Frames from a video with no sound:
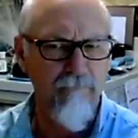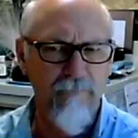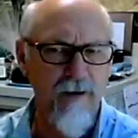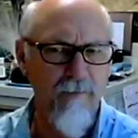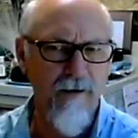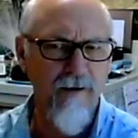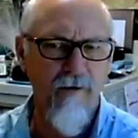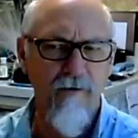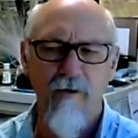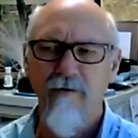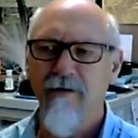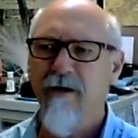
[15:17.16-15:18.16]
something going
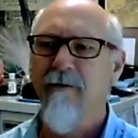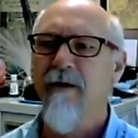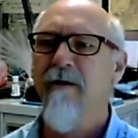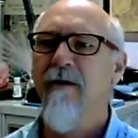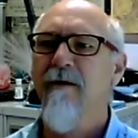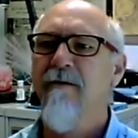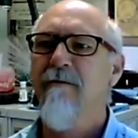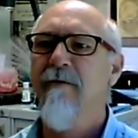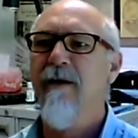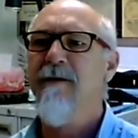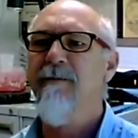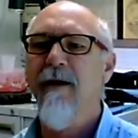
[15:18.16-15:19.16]
wrong, something, you know, you're
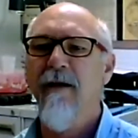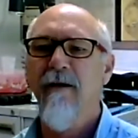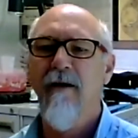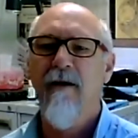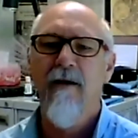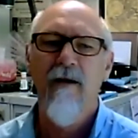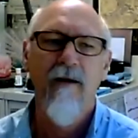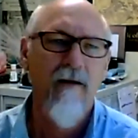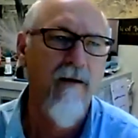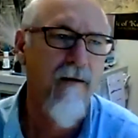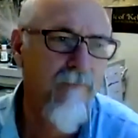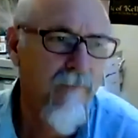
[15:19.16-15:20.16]
really spending,
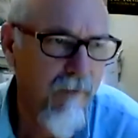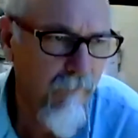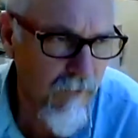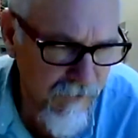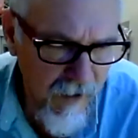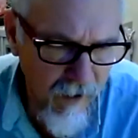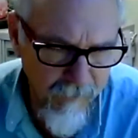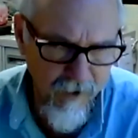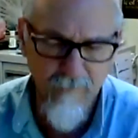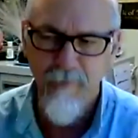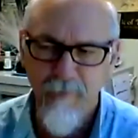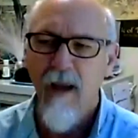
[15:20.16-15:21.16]
you know, we'll see how we go.
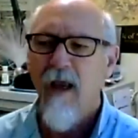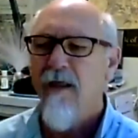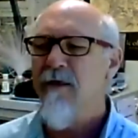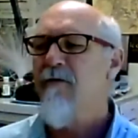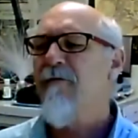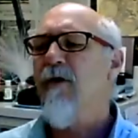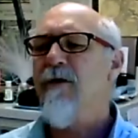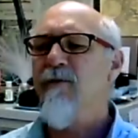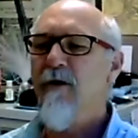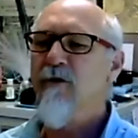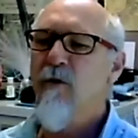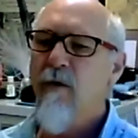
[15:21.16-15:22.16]
The first one
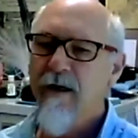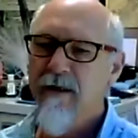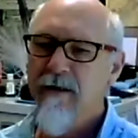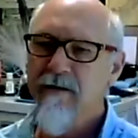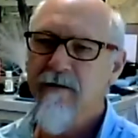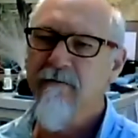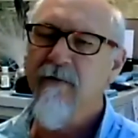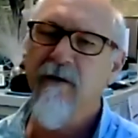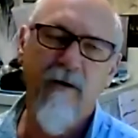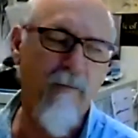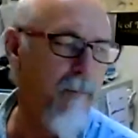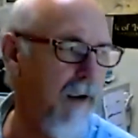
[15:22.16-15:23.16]
is always, well,
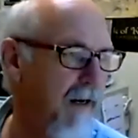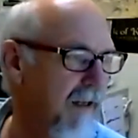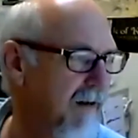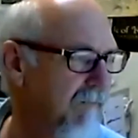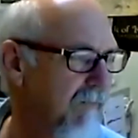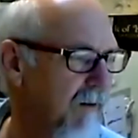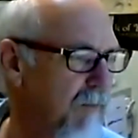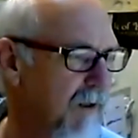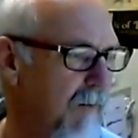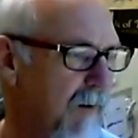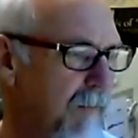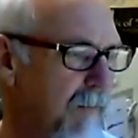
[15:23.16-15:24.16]
not a panic if I can put it that way,